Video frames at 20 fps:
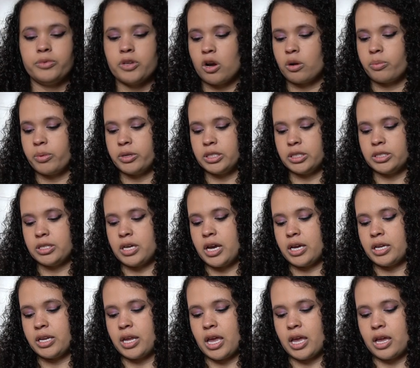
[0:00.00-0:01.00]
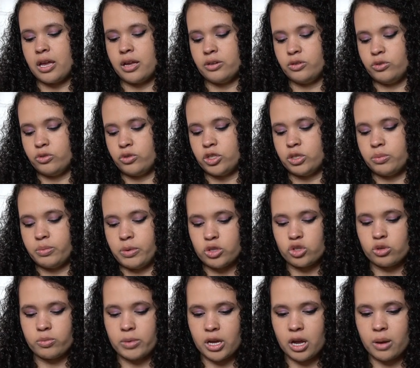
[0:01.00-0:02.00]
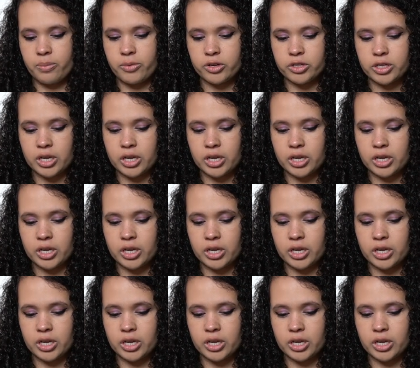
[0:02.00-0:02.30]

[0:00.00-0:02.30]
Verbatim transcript: dog print design, and you just smash them back up there.